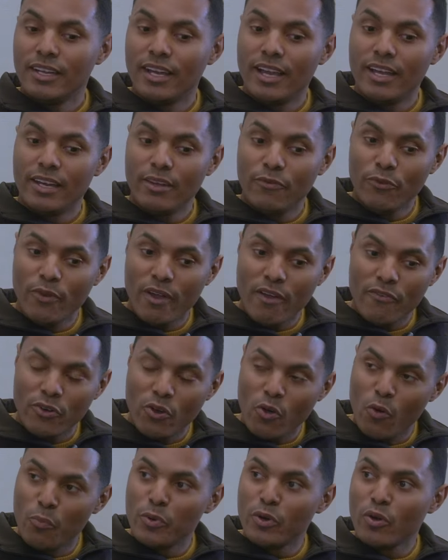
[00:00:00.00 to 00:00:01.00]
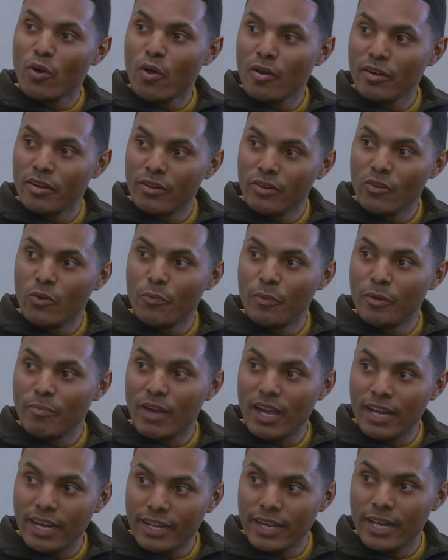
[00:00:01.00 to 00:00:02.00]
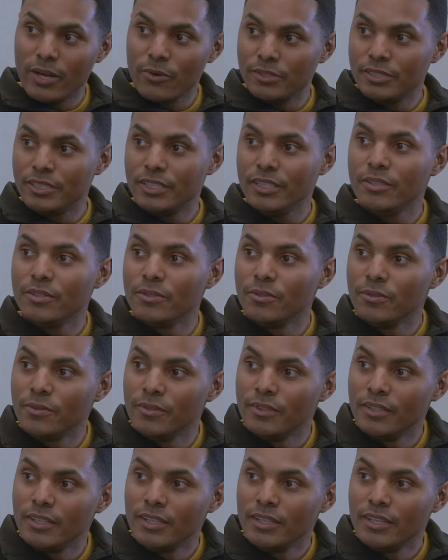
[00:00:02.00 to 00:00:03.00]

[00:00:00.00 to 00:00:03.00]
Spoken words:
And if you have an open heart and an open mind, I guarantee you